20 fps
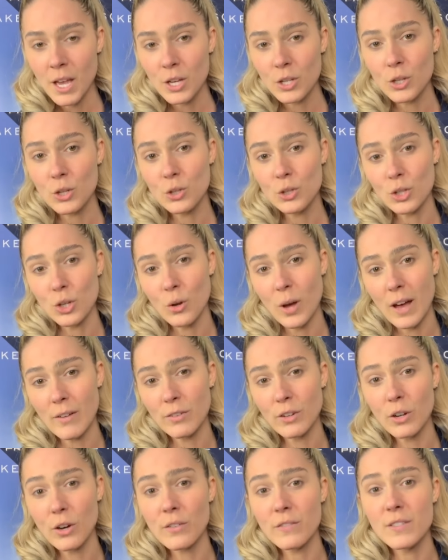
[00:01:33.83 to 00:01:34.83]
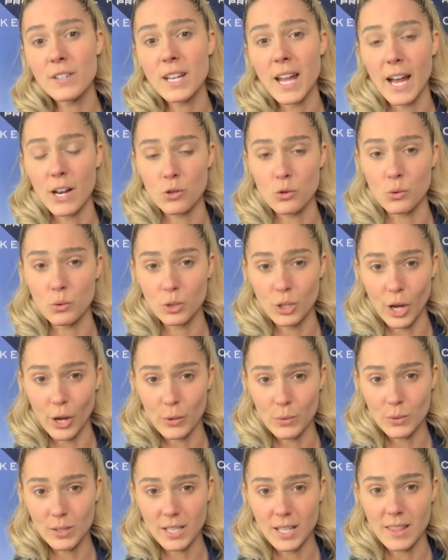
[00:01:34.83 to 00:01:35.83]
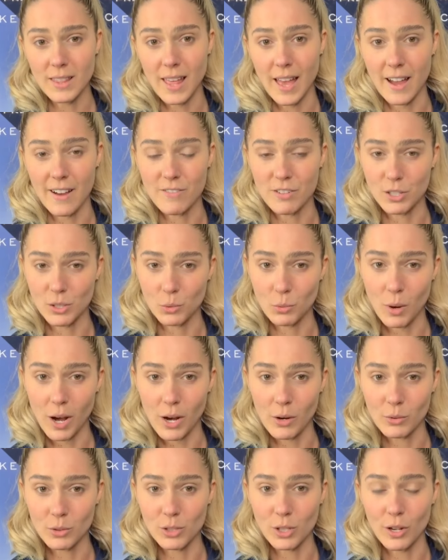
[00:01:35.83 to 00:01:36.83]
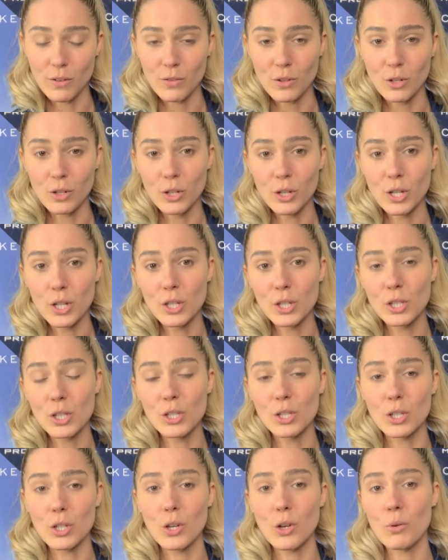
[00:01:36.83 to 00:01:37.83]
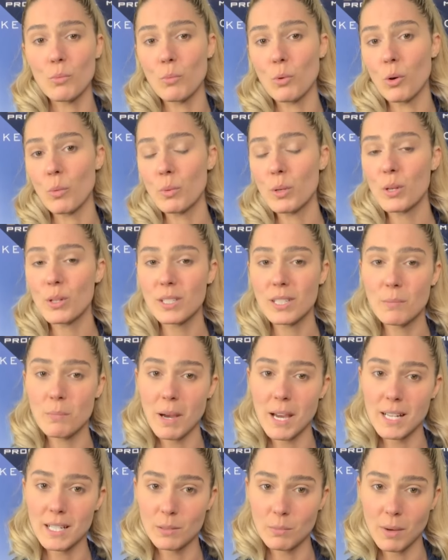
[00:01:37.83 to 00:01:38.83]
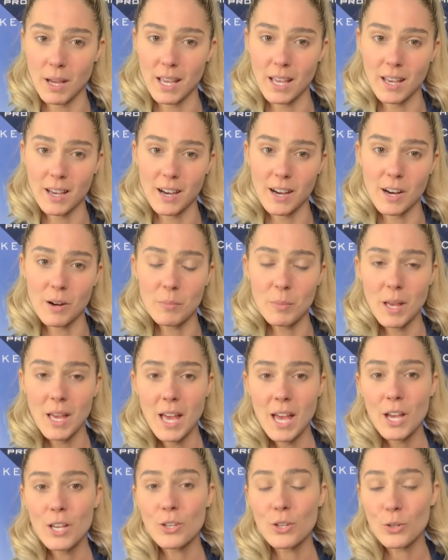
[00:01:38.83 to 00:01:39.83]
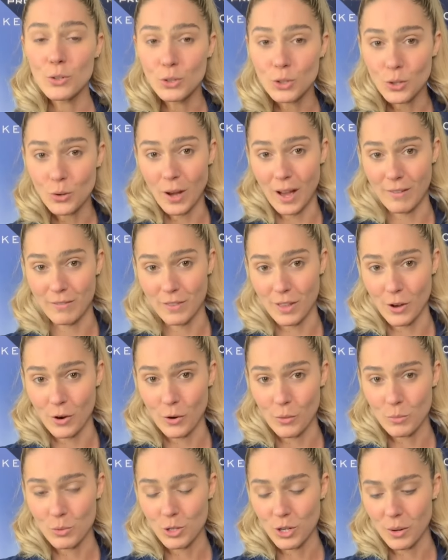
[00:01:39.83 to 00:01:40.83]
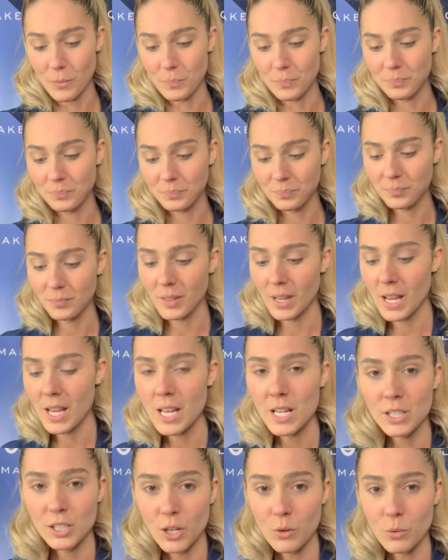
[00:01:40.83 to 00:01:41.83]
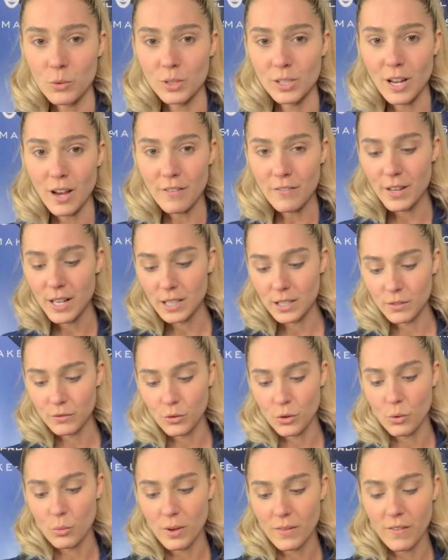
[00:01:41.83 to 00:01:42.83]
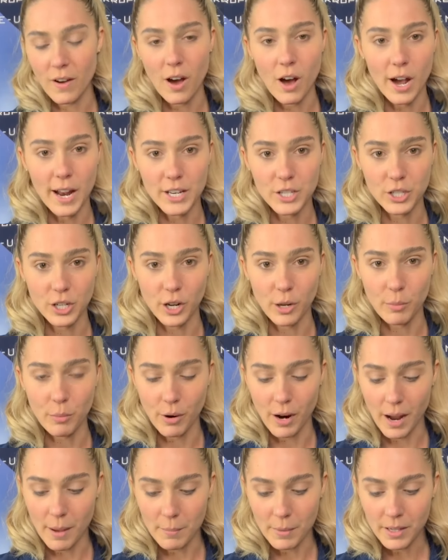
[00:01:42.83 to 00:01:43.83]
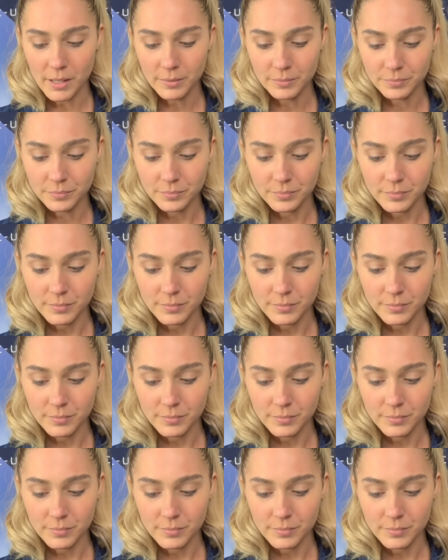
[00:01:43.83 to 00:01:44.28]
You do have a lot of natural tones in there as well, so if you're looking to do more beauty based makeup, you do have that option. So we'll start first of all with our eyeshadow primer.